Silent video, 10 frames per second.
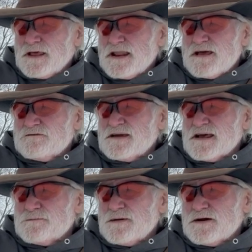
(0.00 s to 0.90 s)
And I've
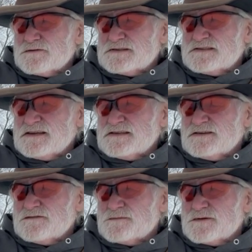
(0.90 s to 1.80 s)
got about
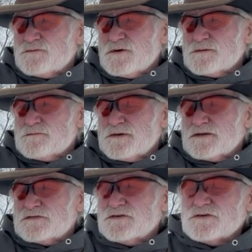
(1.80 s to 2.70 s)
6 of them in one
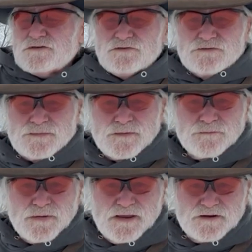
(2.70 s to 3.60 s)
big circle ripping
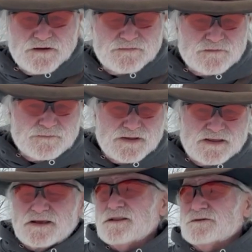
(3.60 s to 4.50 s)
paint off of Big
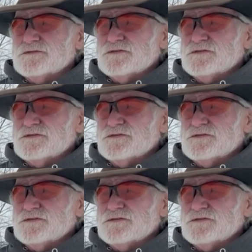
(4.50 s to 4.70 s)
Yellow.